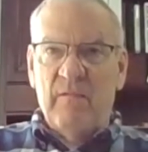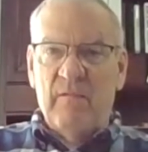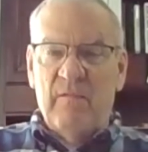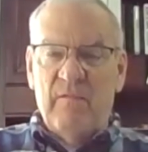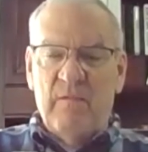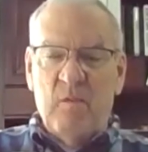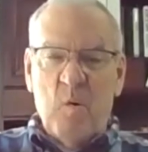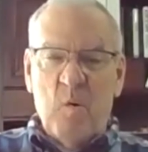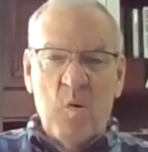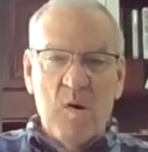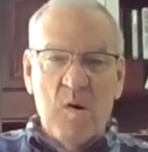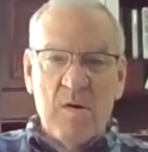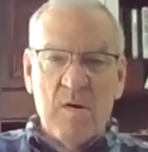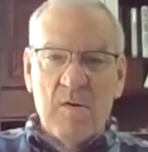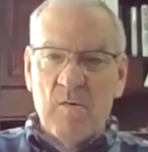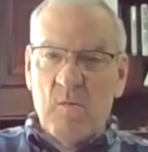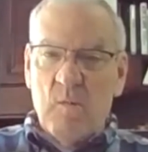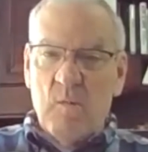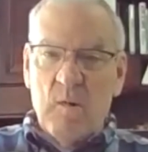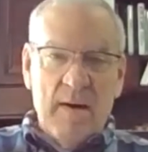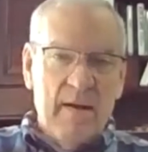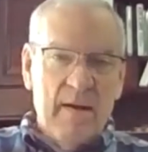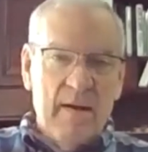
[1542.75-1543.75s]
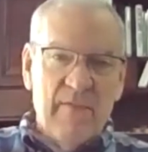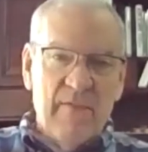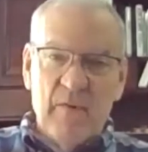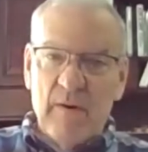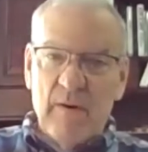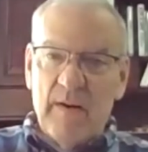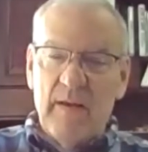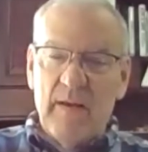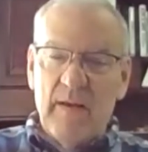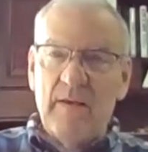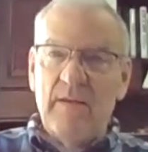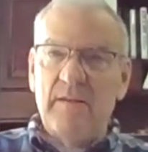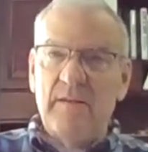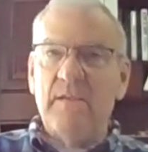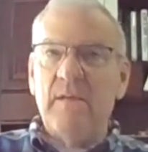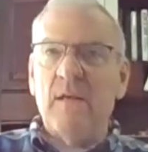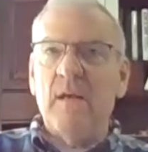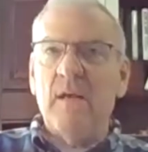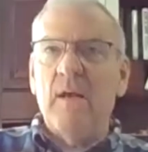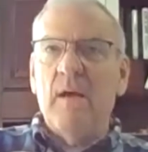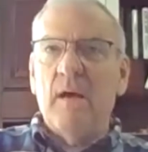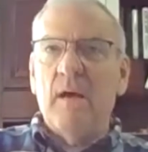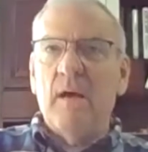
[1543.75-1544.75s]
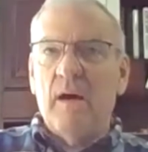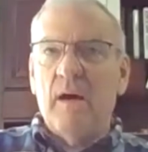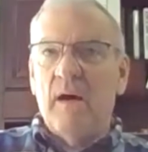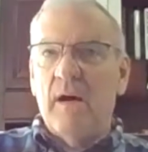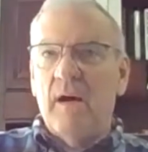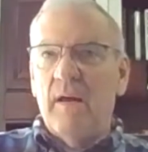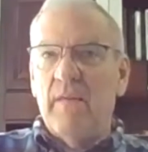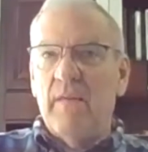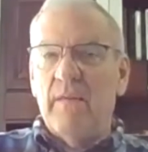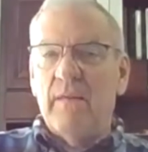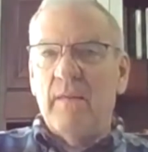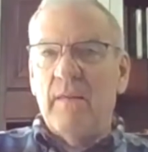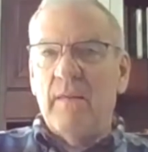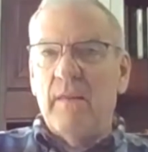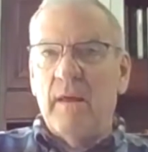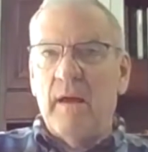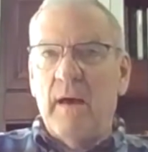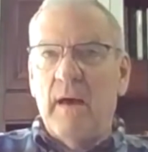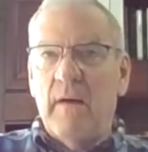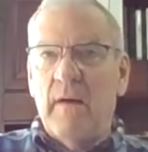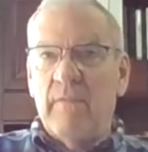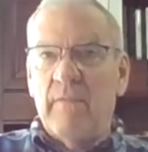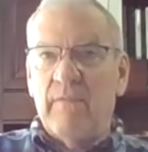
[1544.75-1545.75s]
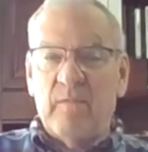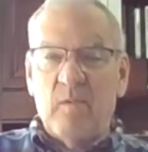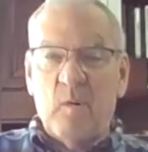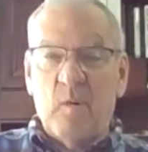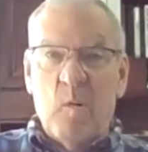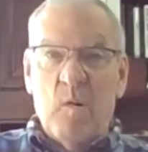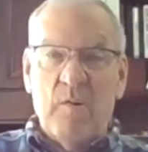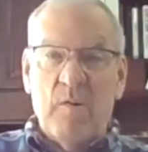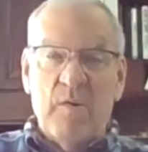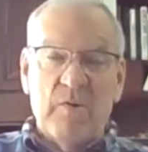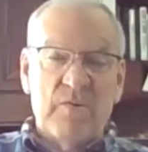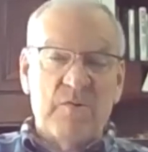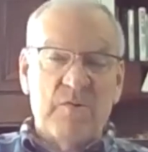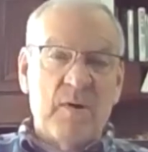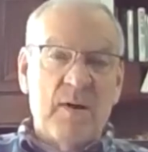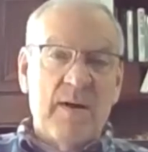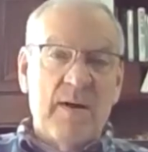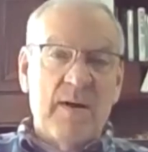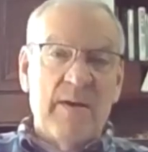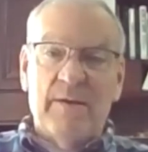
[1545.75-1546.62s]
for whatever it is, or you're trying